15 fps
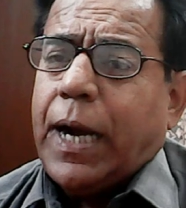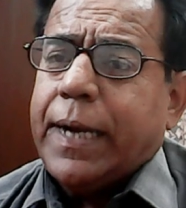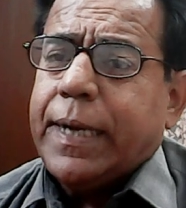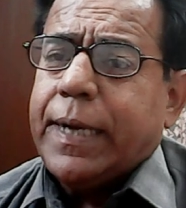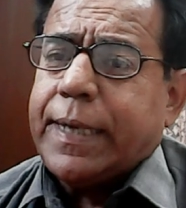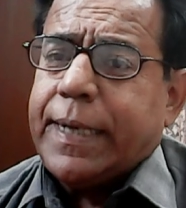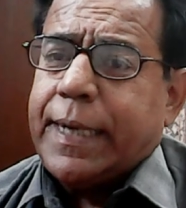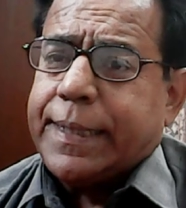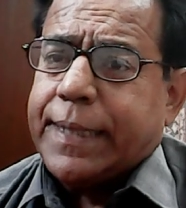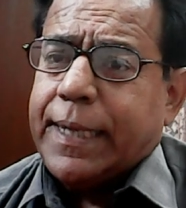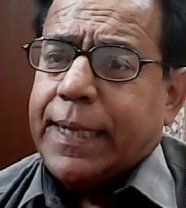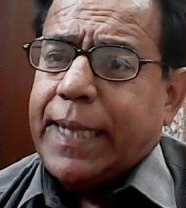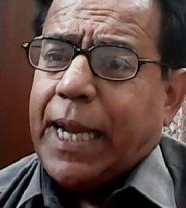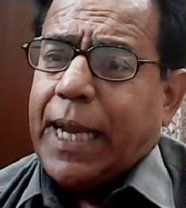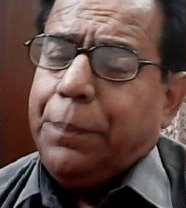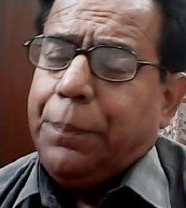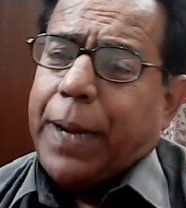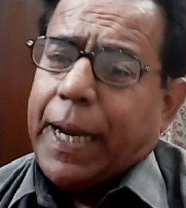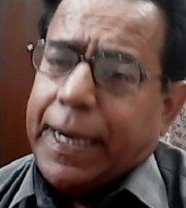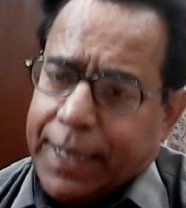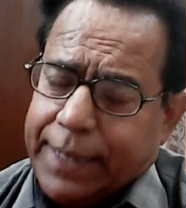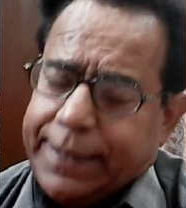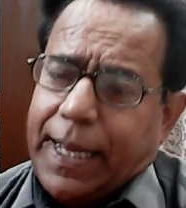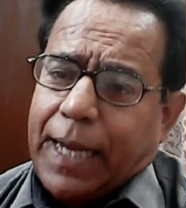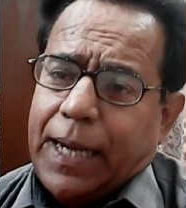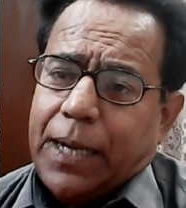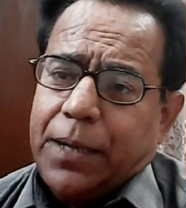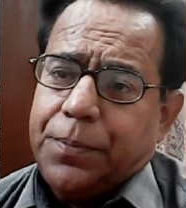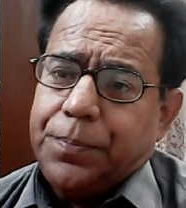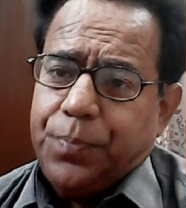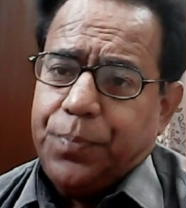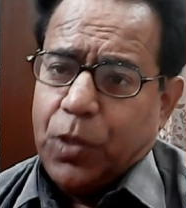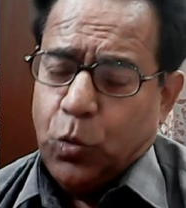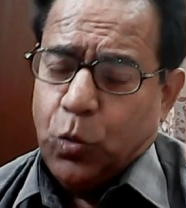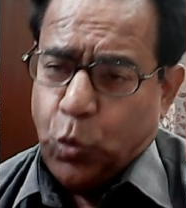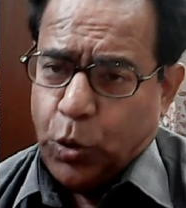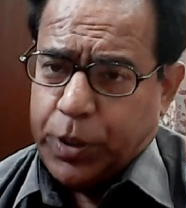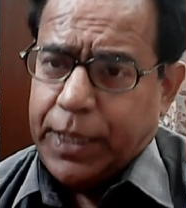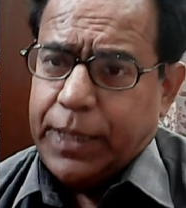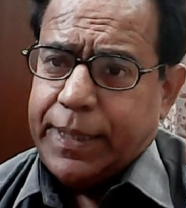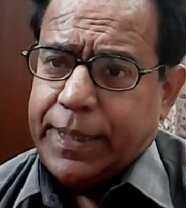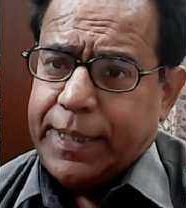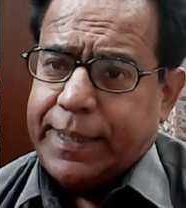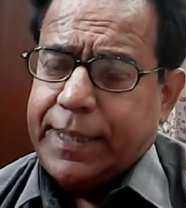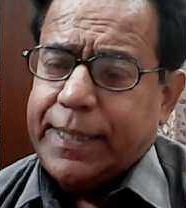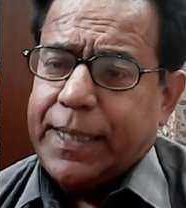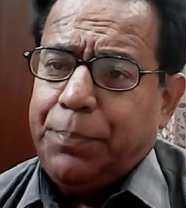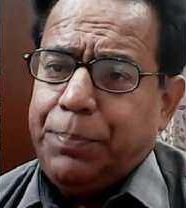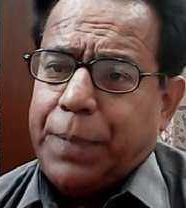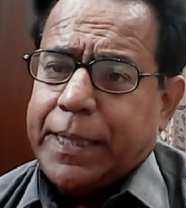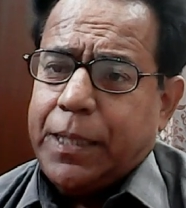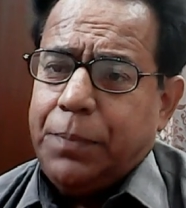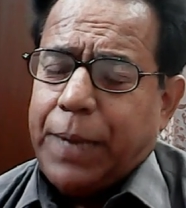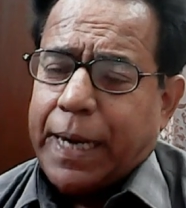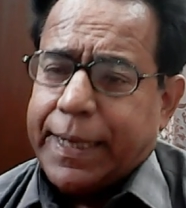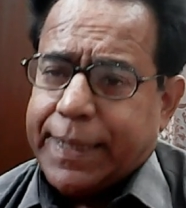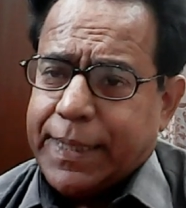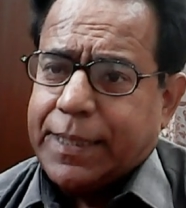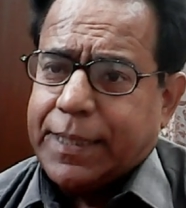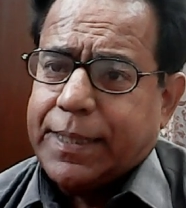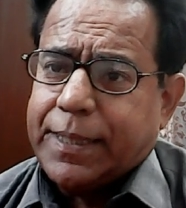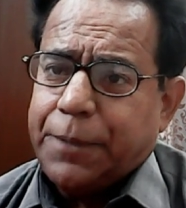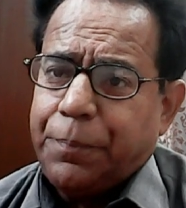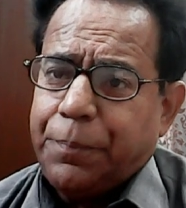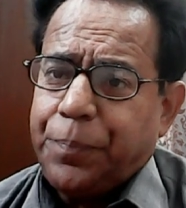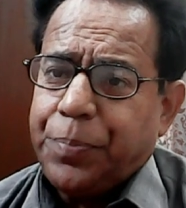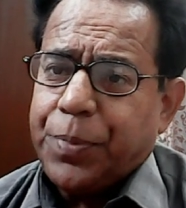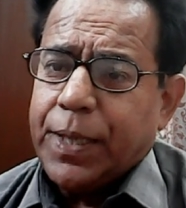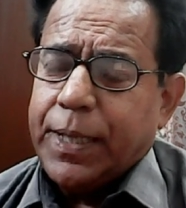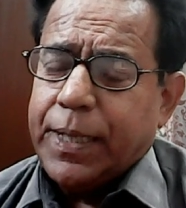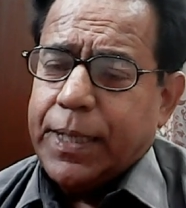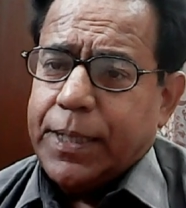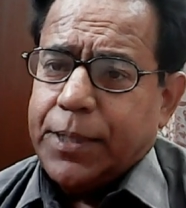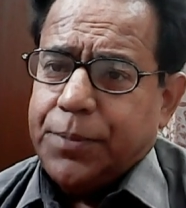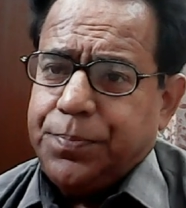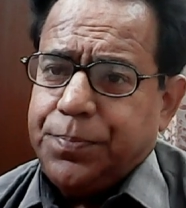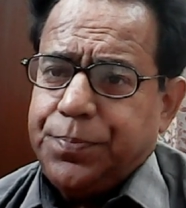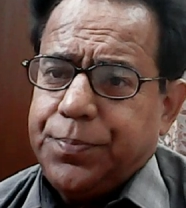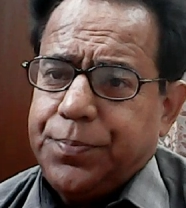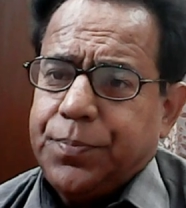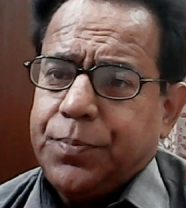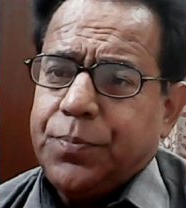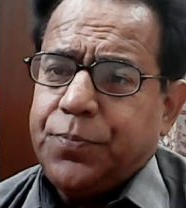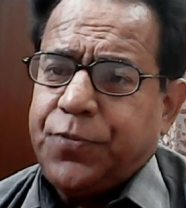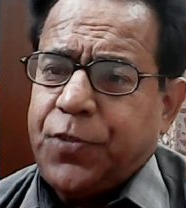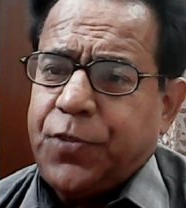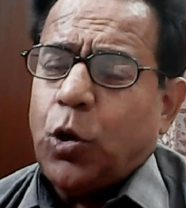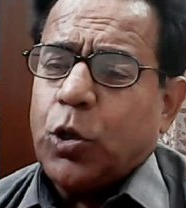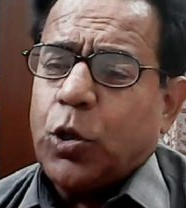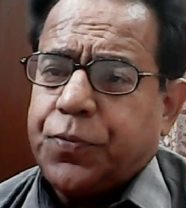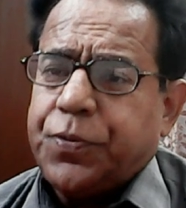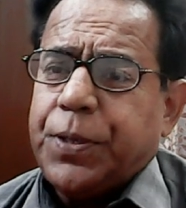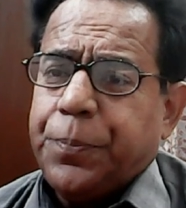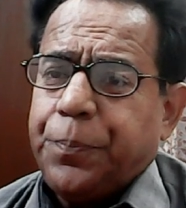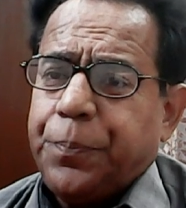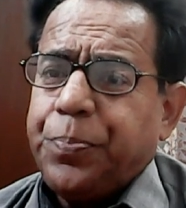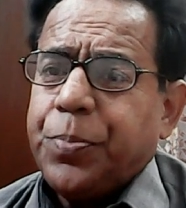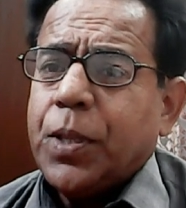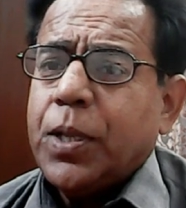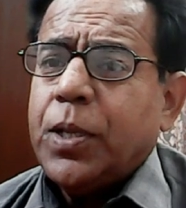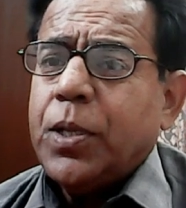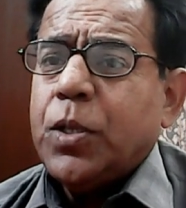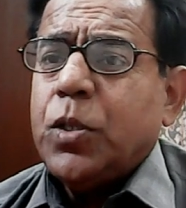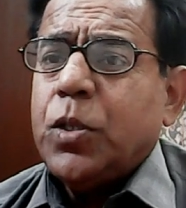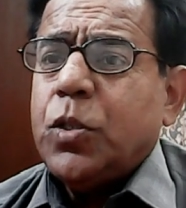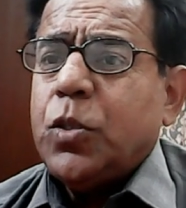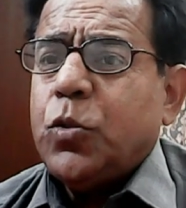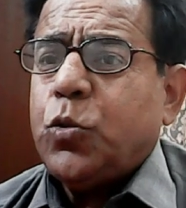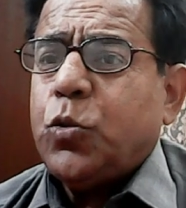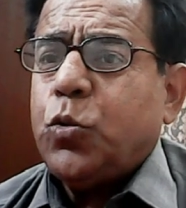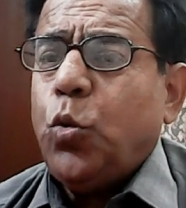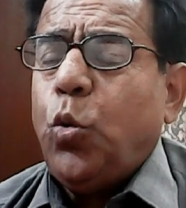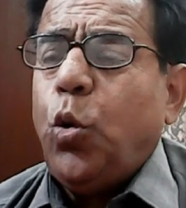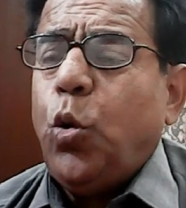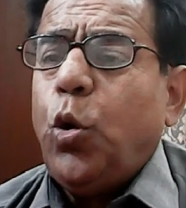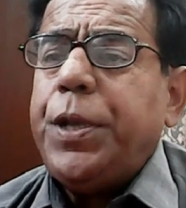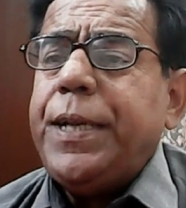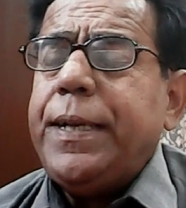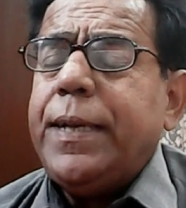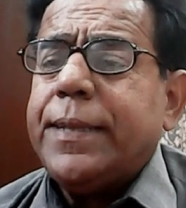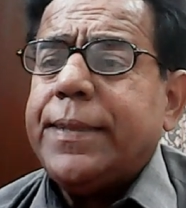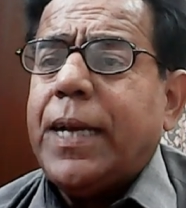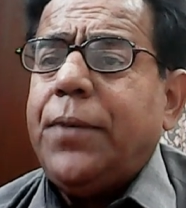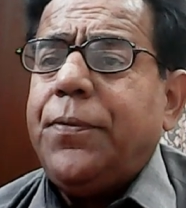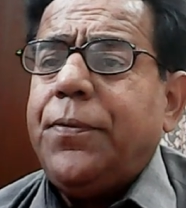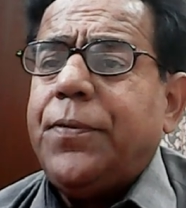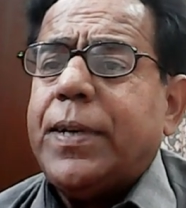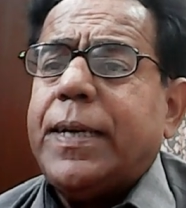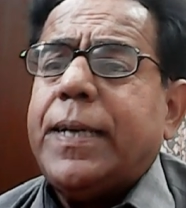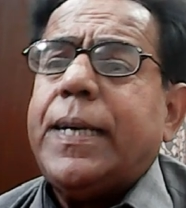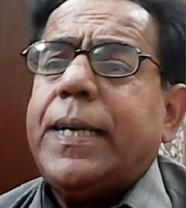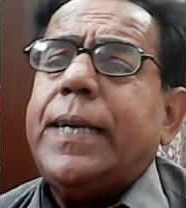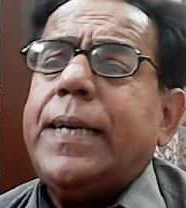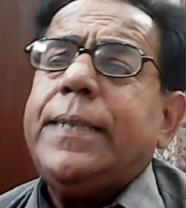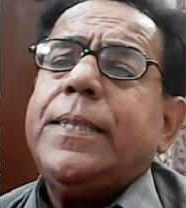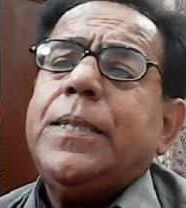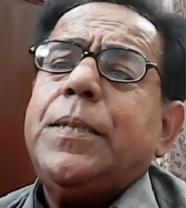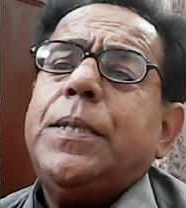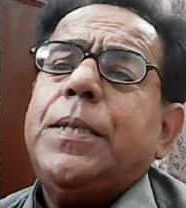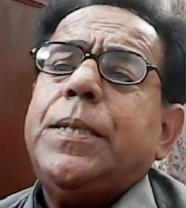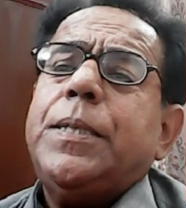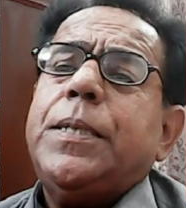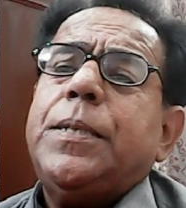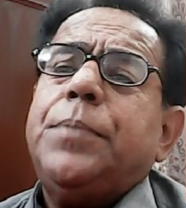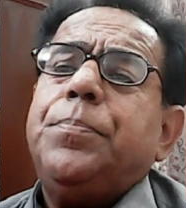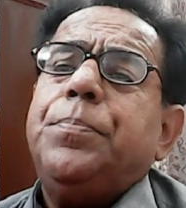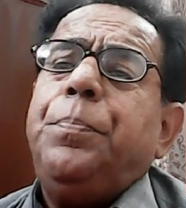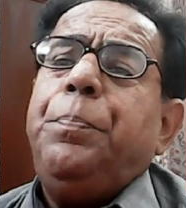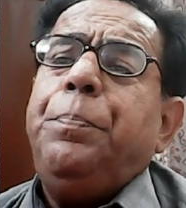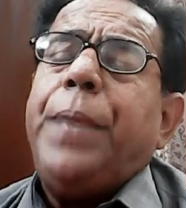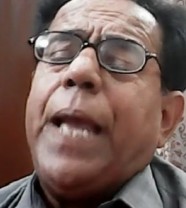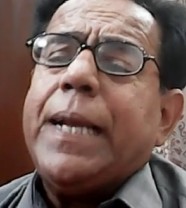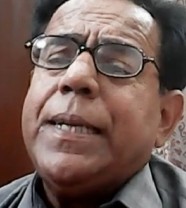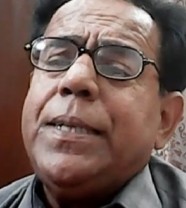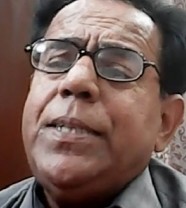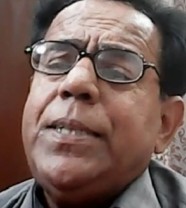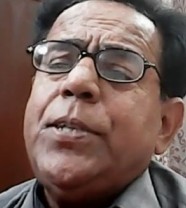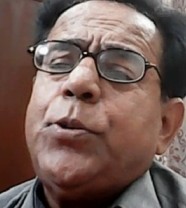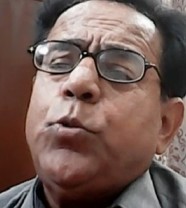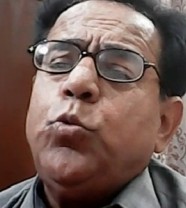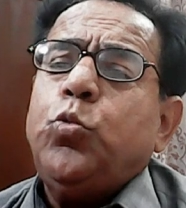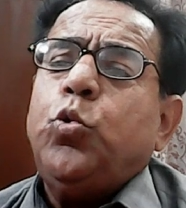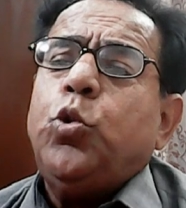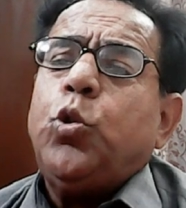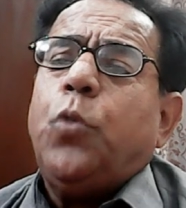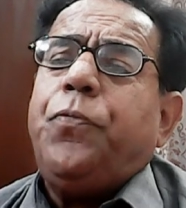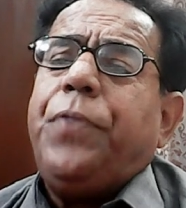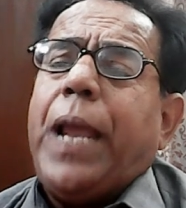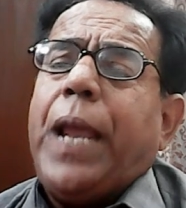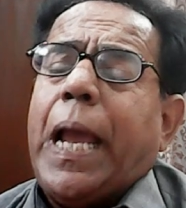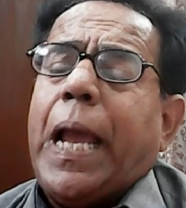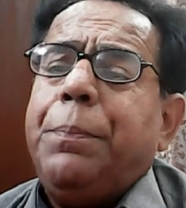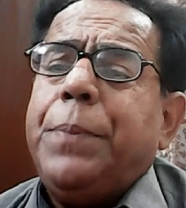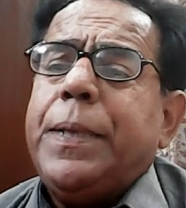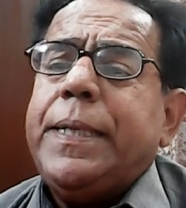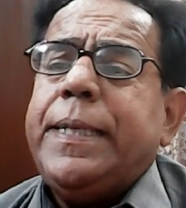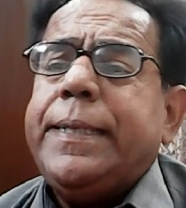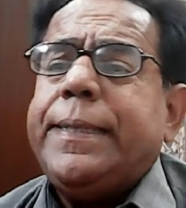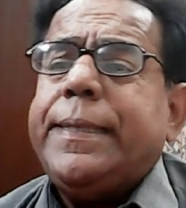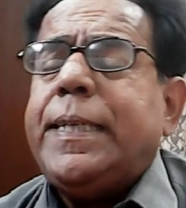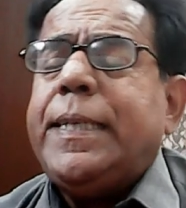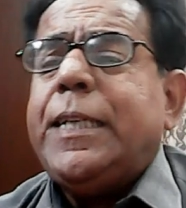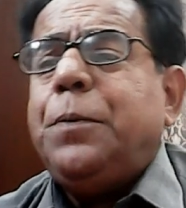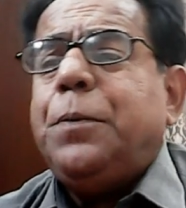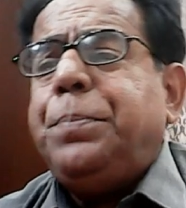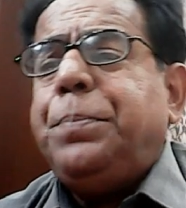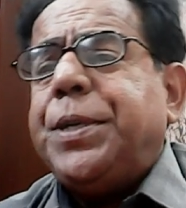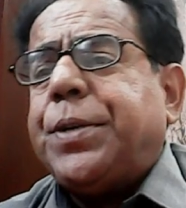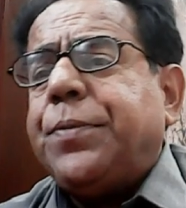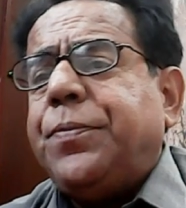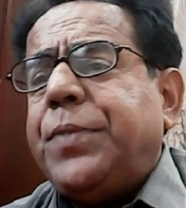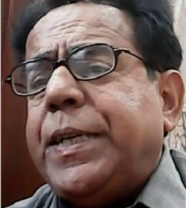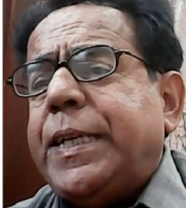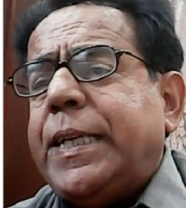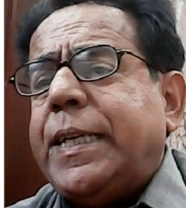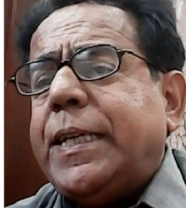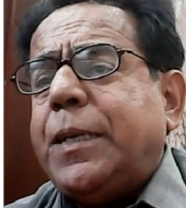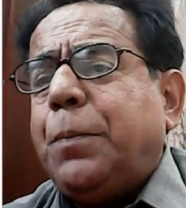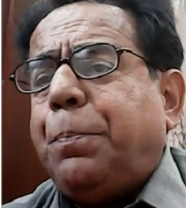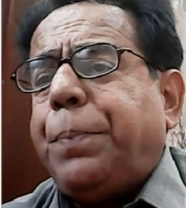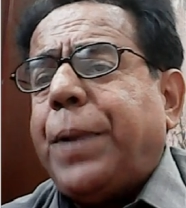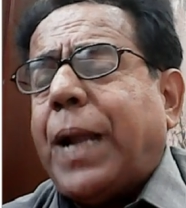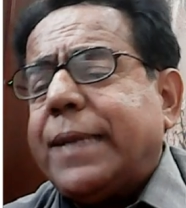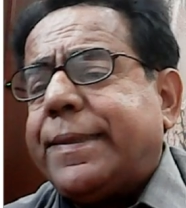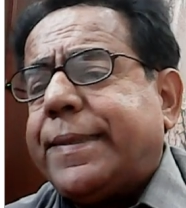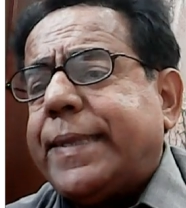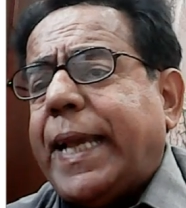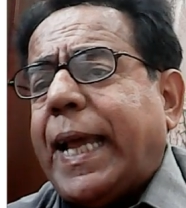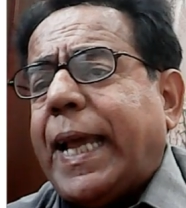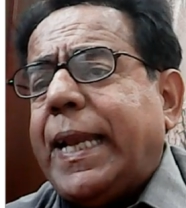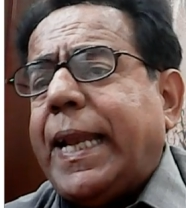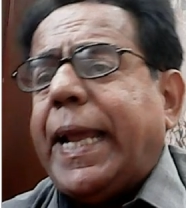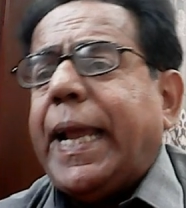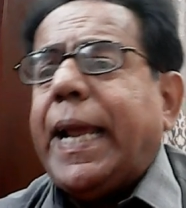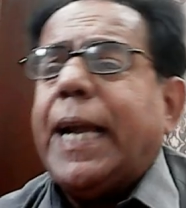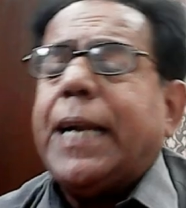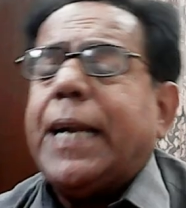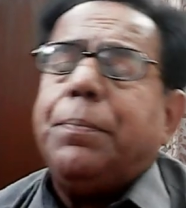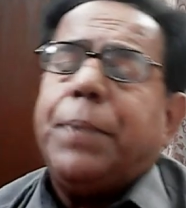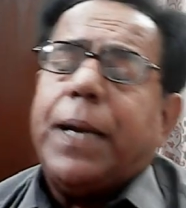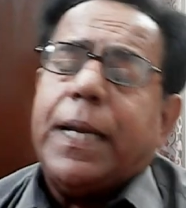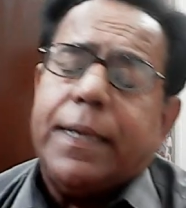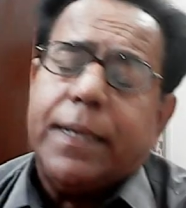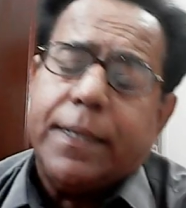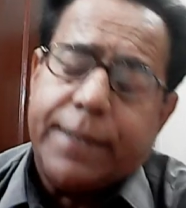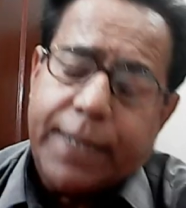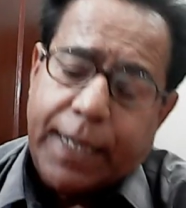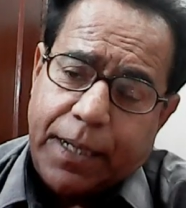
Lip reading: greater than minus L. Okay, this is a mathematics philosophy. So in other words, magnitude of M is in between plus L and minus L.